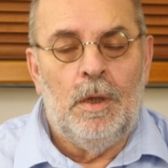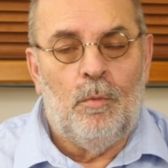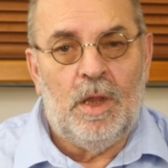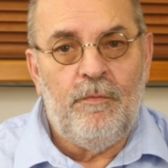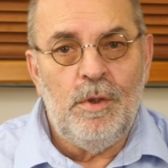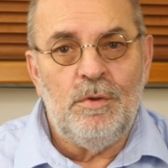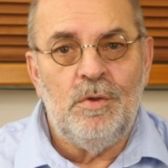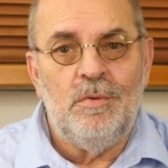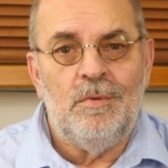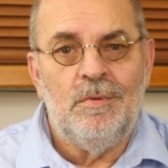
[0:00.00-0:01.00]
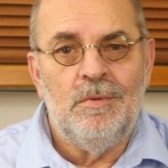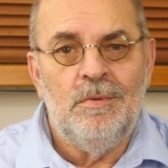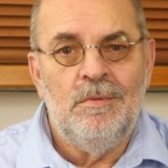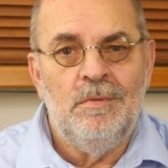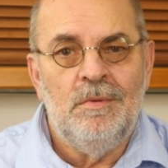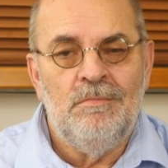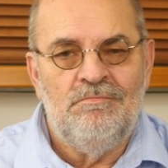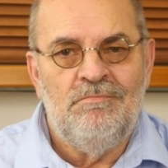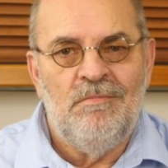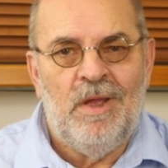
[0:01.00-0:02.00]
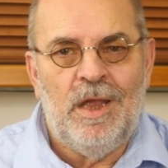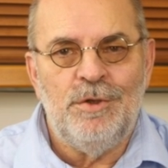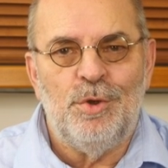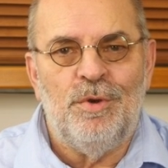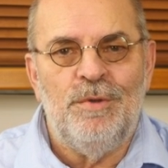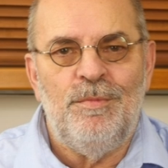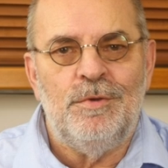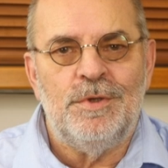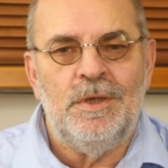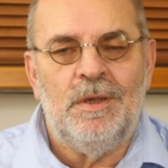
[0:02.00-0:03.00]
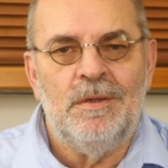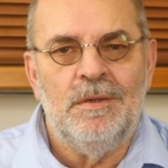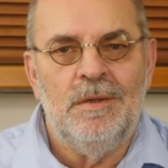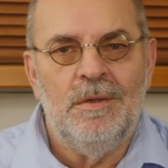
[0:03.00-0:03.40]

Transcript: Whatever you do, enjoy the music.